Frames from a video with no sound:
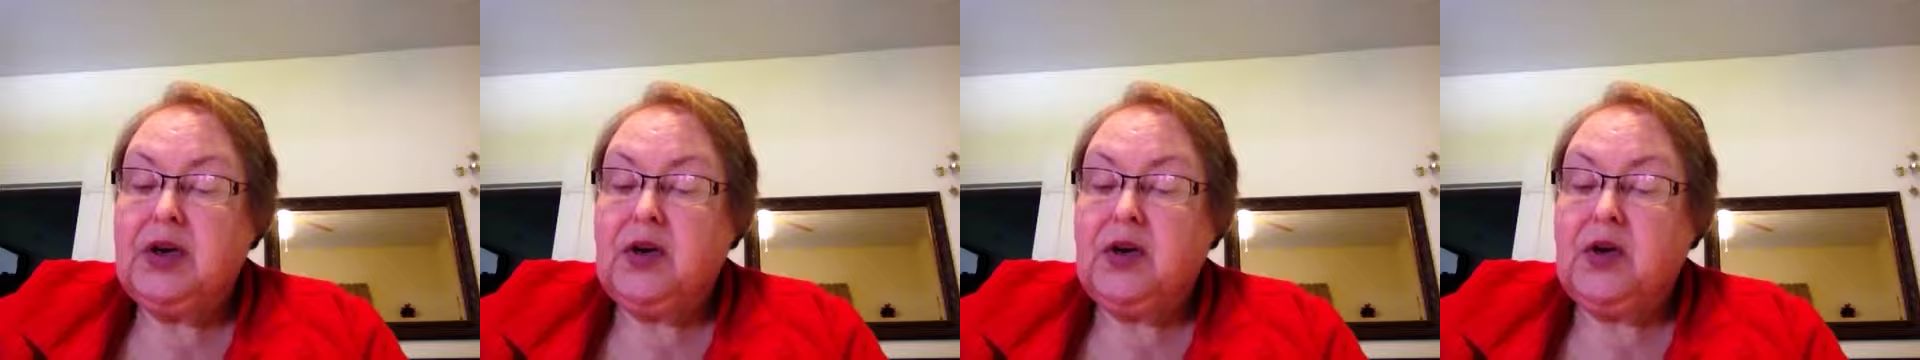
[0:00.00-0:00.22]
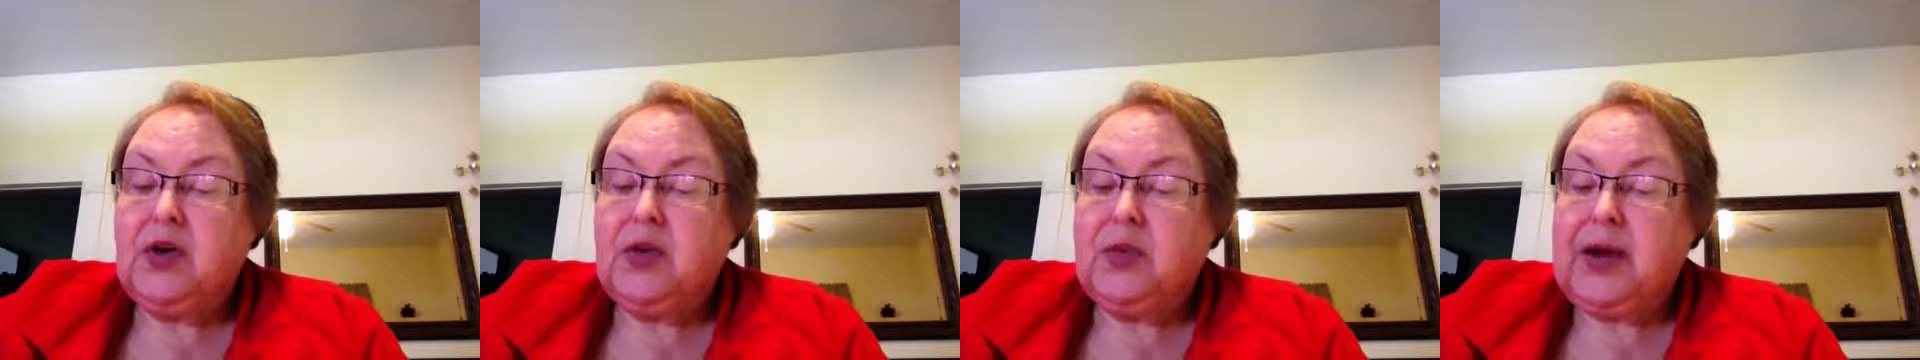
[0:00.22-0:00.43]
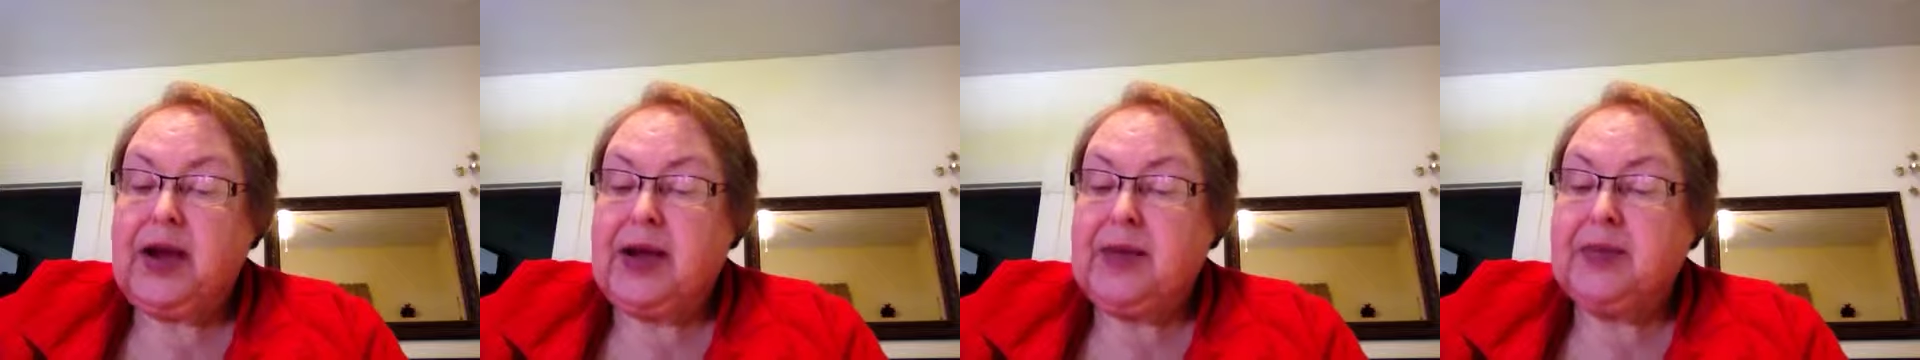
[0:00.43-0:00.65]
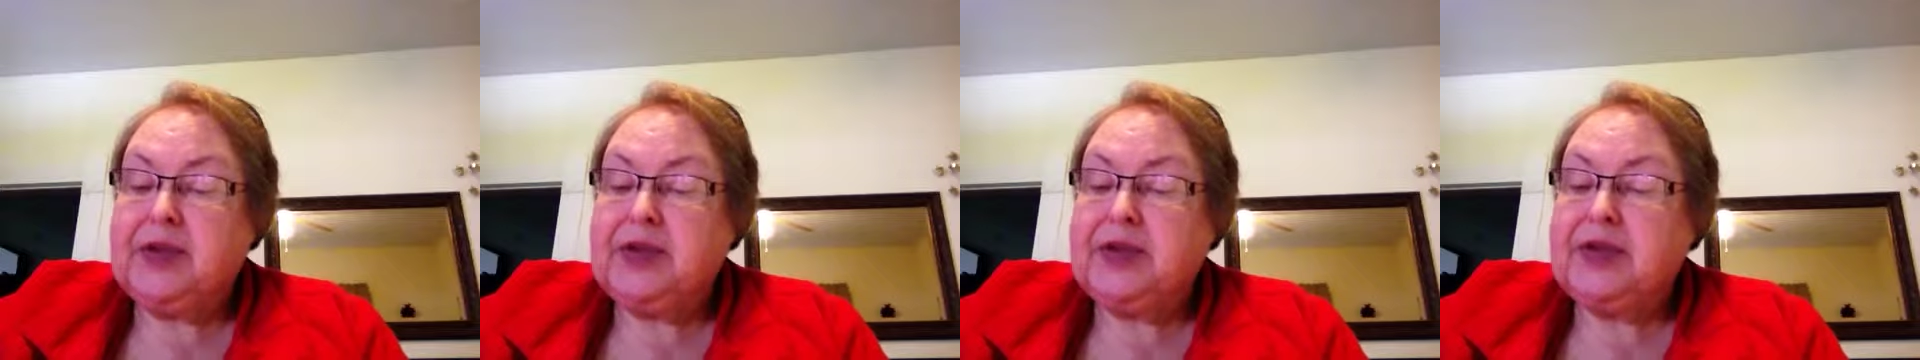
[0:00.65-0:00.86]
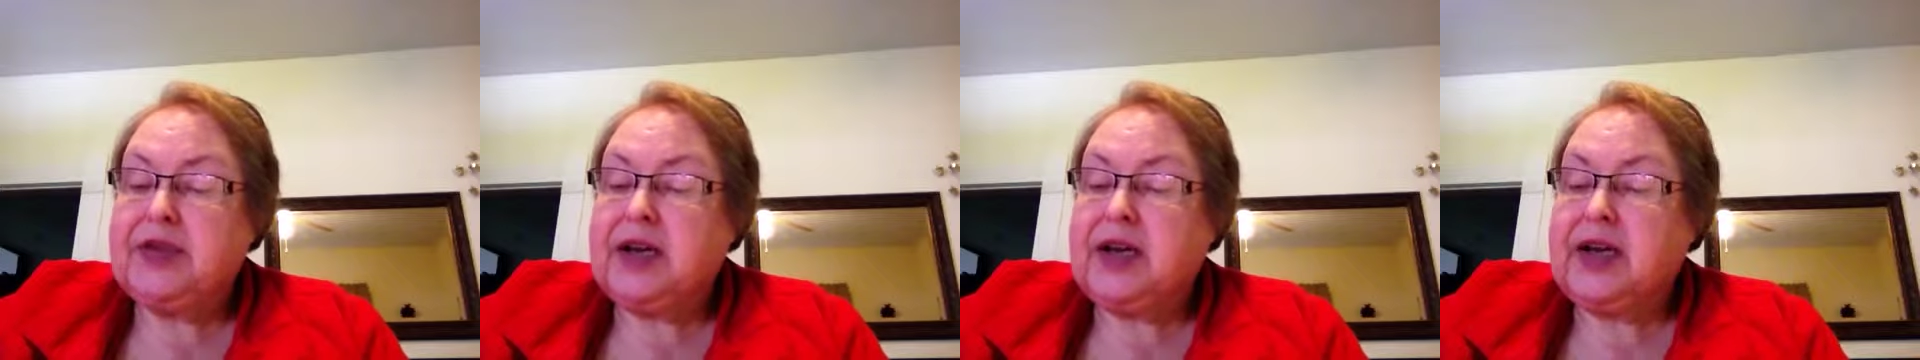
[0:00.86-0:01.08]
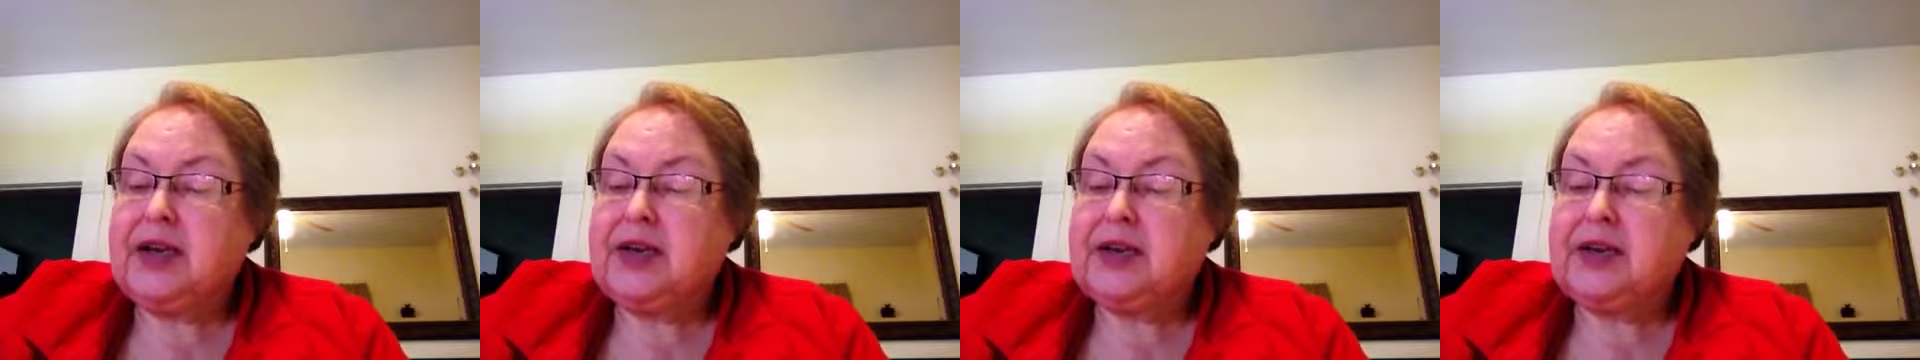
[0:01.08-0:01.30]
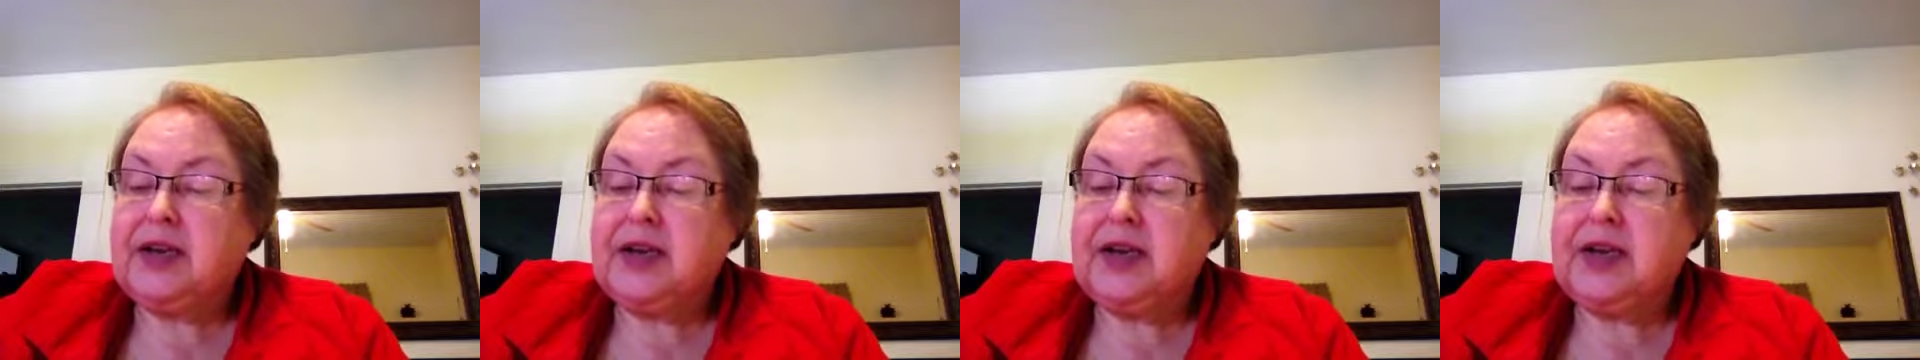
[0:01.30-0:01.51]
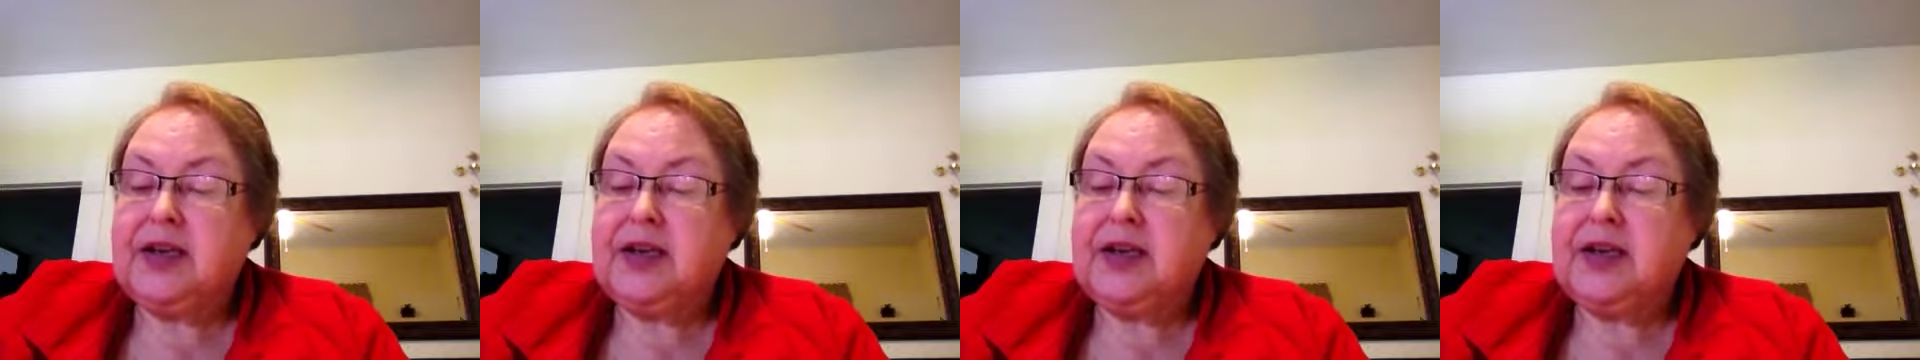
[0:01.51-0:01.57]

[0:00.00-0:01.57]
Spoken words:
or rapid cycling.